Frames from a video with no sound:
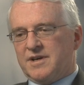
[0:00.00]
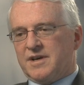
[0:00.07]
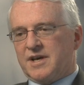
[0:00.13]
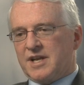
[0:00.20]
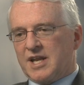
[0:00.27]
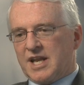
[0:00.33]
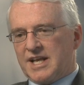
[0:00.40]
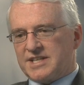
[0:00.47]

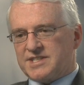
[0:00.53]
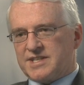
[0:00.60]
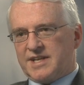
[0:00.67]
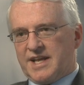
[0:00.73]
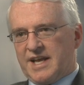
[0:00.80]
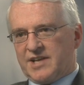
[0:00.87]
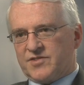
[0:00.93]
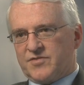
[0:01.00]
unless it
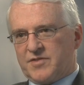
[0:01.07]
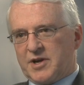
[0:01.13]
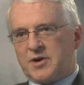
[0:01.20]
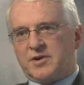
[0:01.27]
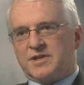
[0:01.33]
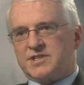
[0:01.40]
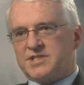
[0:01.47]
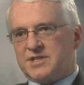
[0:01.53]
has
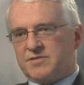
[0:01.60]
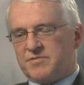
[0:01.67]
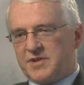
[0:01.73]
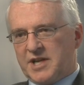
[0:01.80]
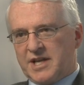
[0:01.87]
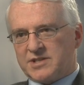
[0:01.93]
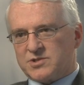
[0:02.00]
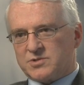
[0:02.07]
fairness in
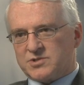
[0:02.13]
financial